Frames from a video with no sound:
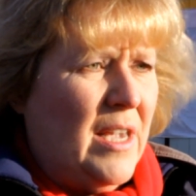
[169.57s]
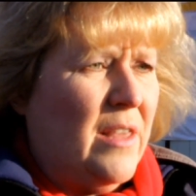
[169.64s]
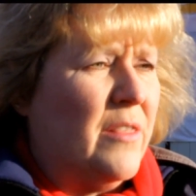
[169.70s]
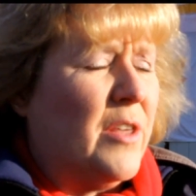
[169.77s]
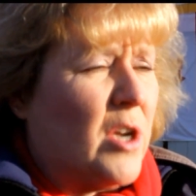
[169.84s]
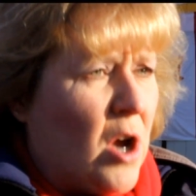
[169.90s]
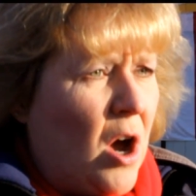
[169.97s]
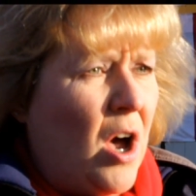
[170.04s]

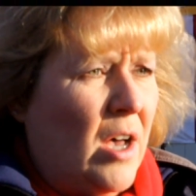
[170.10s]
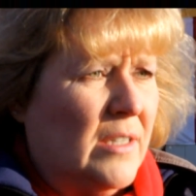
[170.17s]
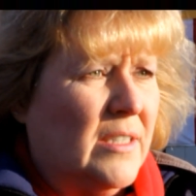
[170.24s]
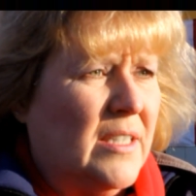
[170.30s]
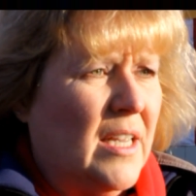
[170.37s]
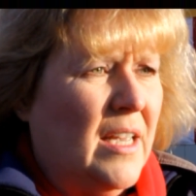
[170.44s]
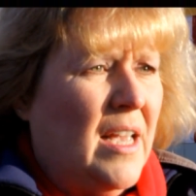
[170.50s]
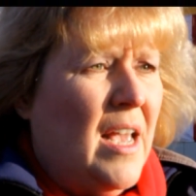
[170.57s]
the
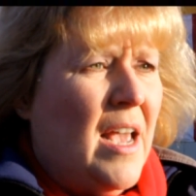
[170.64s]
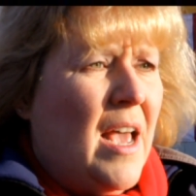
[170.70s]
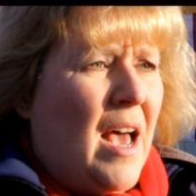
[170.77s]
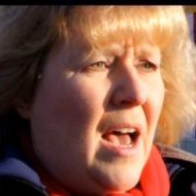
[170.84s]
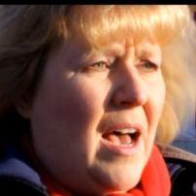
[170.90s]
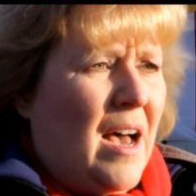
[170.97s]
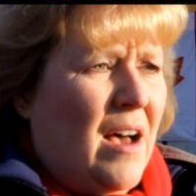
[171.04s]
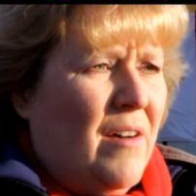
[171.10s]
cause
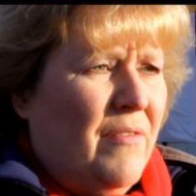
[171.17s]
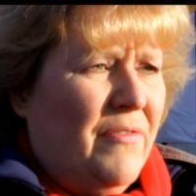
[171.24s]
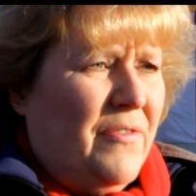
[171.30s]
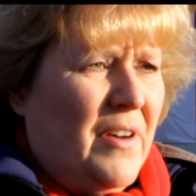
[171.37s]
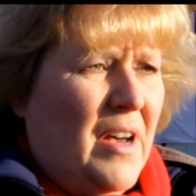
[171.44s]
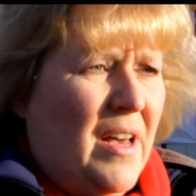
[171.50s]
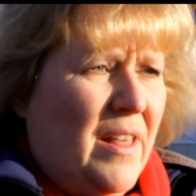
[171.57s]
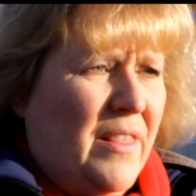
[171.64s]

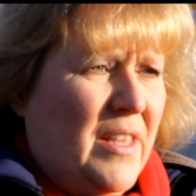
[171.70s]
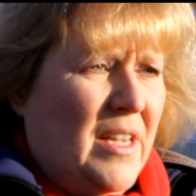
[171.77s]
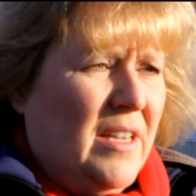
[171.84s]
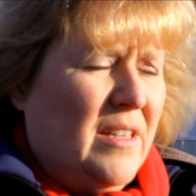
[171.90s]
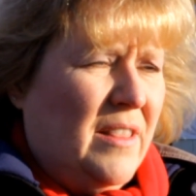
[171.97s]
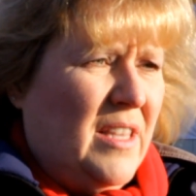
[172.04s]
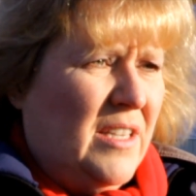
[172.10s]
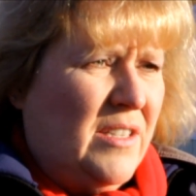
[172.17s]

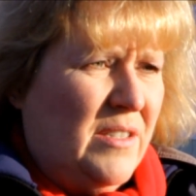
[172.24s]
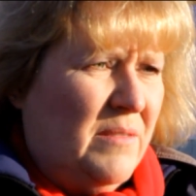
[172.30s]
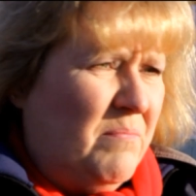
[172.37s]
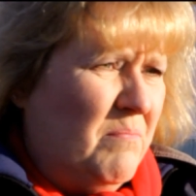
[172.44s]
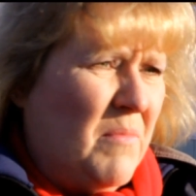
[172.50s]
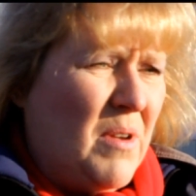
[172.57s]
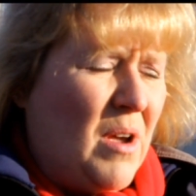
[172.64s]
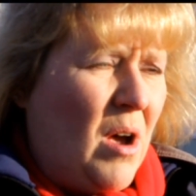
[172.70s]
of this
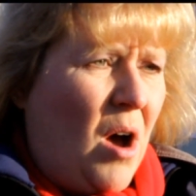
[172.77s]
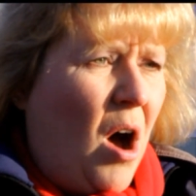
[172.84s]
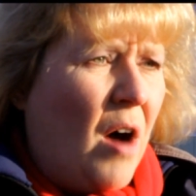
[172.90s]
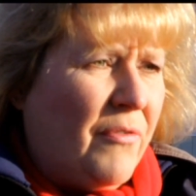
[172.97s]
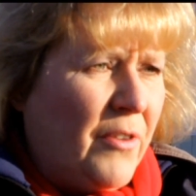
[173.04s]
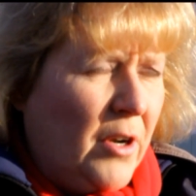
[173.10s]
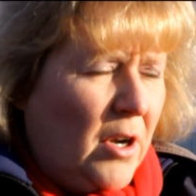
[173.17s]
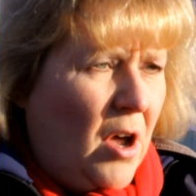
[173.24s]

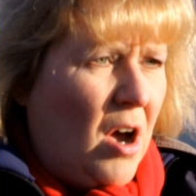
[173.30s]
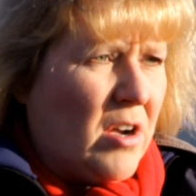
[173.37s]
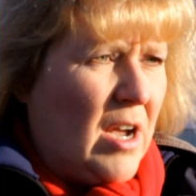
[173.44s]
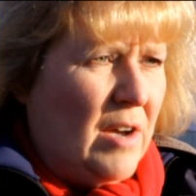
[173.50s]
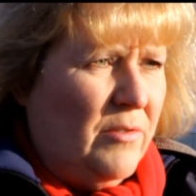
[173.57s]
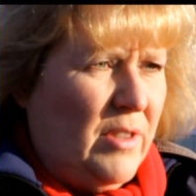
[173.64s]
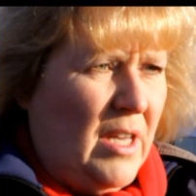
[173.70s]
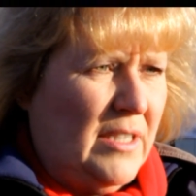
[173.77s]
awful
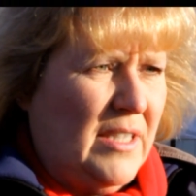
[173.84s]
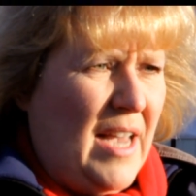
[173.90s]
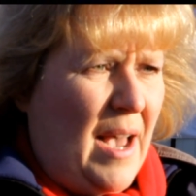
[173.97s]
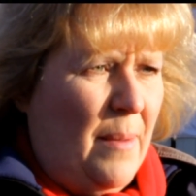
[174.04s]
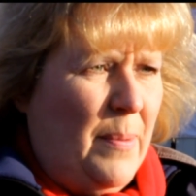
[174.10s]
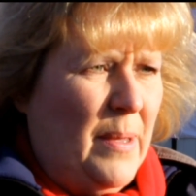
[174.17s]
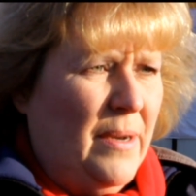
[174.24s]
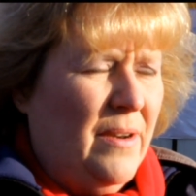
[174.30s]
lockout that's
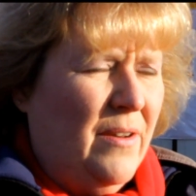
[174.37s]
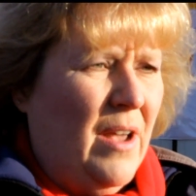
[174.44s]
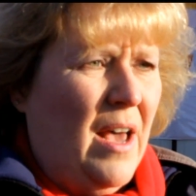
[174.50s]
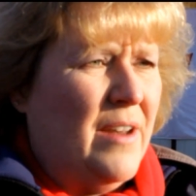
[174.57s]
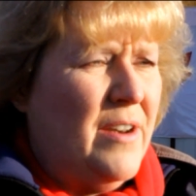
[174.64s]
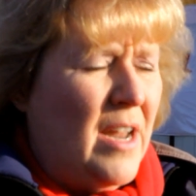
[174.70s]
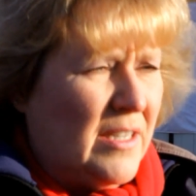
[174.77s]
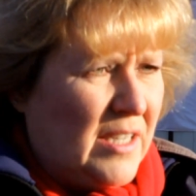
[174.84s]
happened
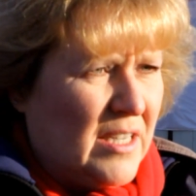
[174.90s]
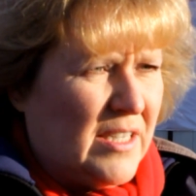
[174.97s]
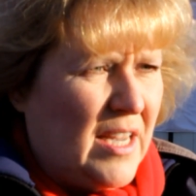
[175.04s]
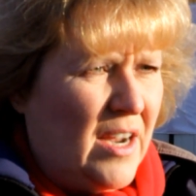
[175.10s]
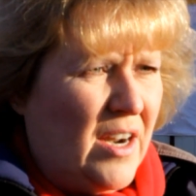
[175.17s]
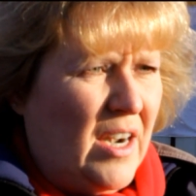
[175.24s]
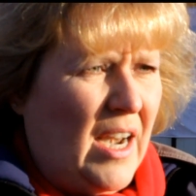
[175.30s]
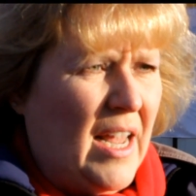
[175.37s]

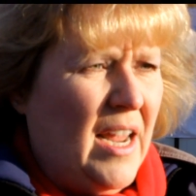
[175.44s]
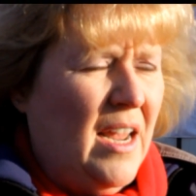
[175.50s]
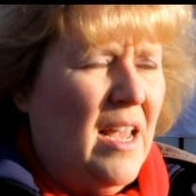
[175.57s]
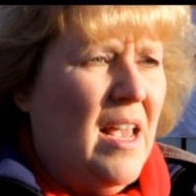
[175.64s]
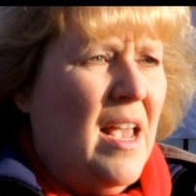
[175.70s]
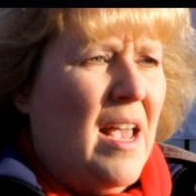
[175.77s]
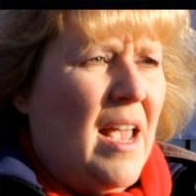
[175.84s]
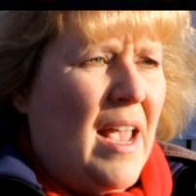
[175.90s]
unnecessarily,
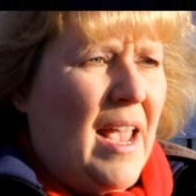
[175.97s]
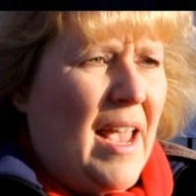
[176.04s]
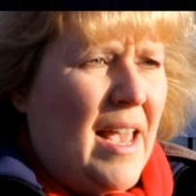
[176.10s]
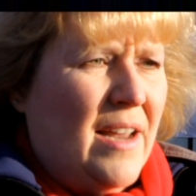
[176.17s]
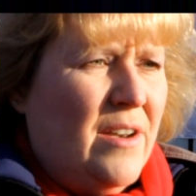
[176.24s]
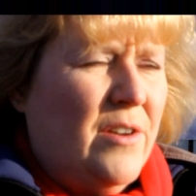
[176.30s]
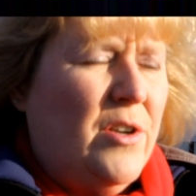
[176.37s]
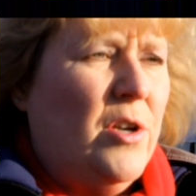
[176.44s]

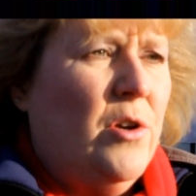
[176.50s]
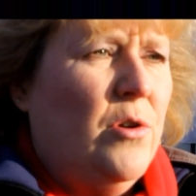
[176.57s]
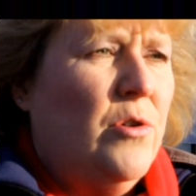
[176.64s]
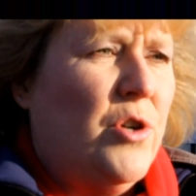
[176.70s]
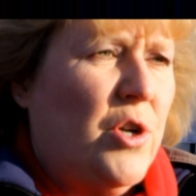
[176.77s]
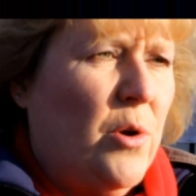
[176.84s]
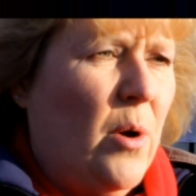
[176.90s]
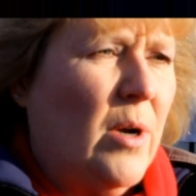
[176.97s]
and
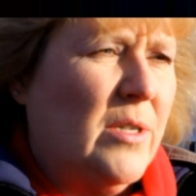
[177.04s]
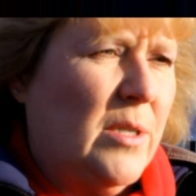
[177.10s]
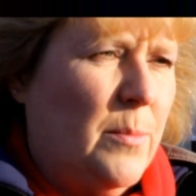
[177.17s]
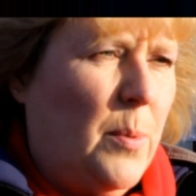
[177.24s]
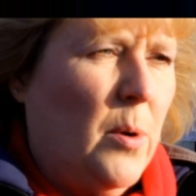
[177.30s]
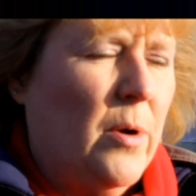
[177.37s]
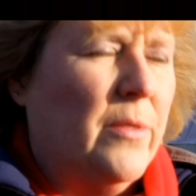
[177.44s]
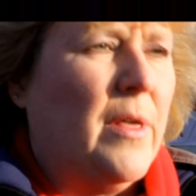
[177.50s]
to show our
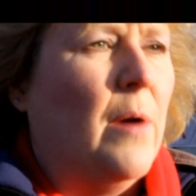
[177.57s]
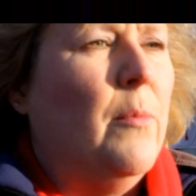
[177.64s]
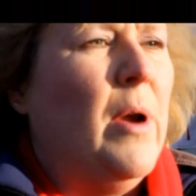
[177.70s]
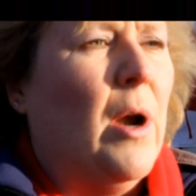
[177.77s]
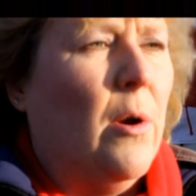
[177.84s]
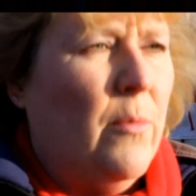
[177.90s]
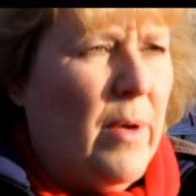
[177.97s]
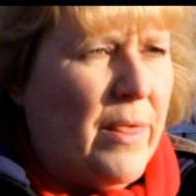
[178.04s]
support that
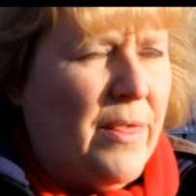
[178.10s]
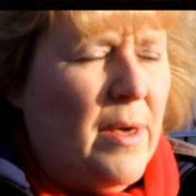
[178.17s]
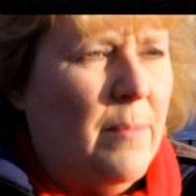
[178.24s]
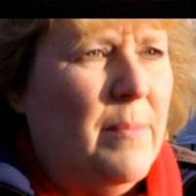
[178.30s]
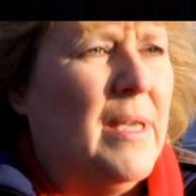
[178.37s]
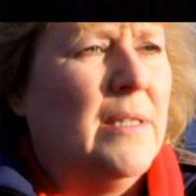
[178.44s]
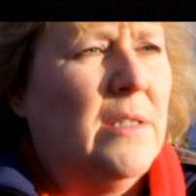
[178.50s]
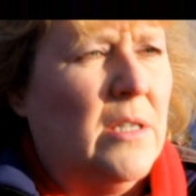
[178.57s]
we are with
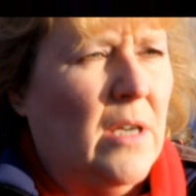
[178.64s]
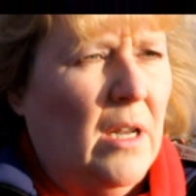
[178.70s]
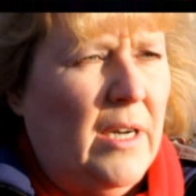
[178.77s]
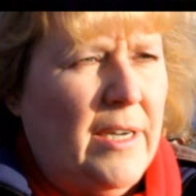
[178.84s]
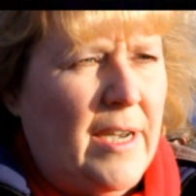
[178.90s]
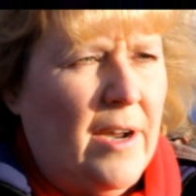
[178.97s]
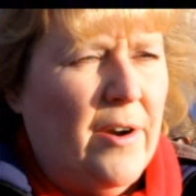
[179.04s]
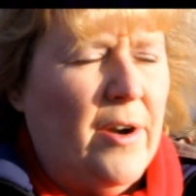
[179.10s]
them in
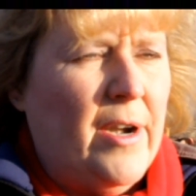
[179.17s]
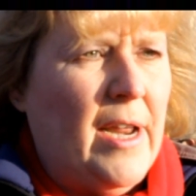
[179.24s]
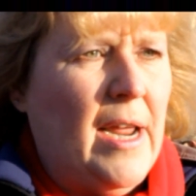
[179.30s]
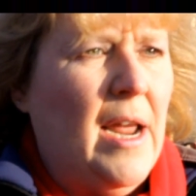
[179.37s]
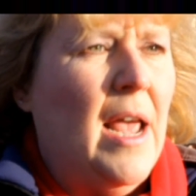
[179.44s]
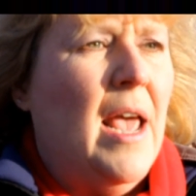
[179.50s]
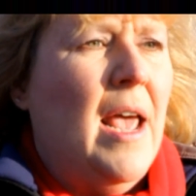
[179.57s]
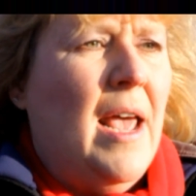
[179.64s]

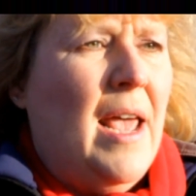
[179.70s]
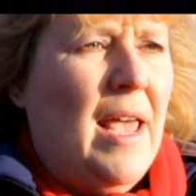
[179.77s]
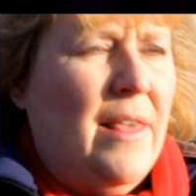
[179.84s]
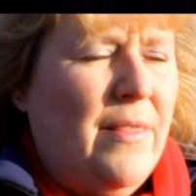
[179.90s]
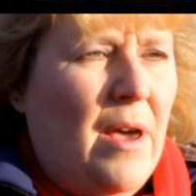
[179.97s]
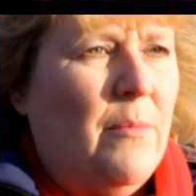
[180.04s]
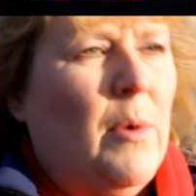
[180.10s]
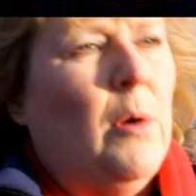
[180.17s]
solidarity,
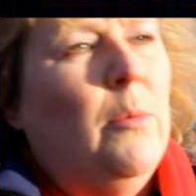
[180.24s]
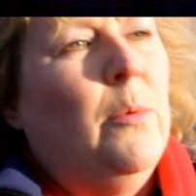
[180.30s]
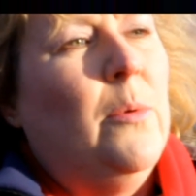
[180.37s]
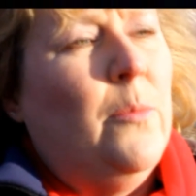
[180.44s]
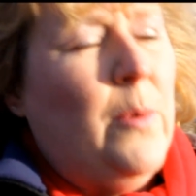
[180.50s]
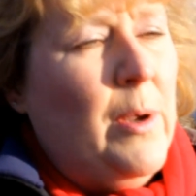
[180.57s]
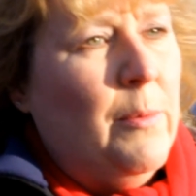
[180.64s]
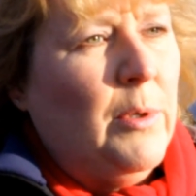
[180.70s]
and that
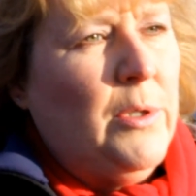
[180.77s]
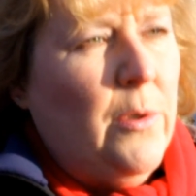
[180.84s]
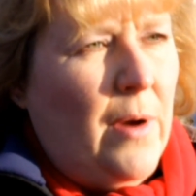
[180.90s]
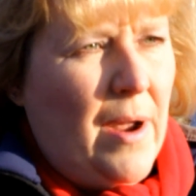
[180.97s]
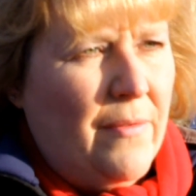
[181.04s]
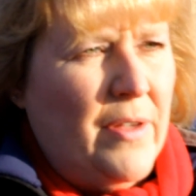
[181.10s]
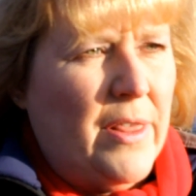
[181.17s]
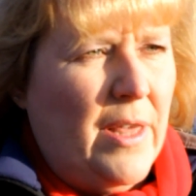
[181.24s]
we will do
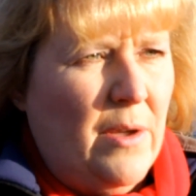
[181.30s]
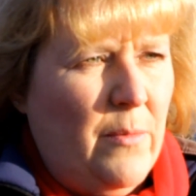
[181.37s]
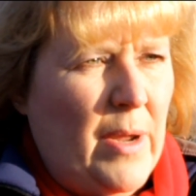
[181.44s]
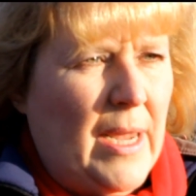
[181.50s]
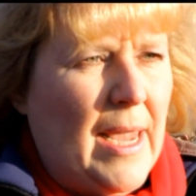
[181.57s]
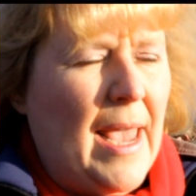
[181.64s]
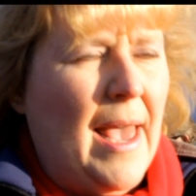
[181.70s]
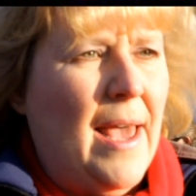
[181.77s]
everything
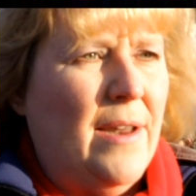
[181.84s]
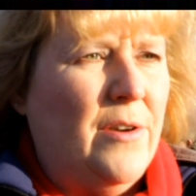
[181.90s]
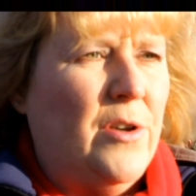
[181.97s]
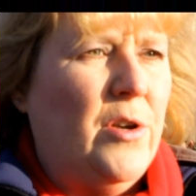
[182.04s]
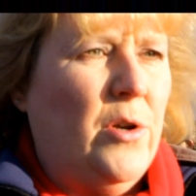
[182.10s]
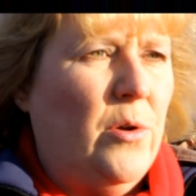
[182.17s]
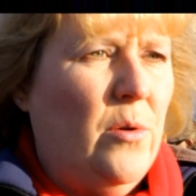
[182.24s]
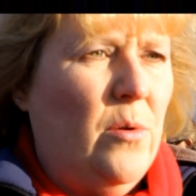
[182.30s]
we can to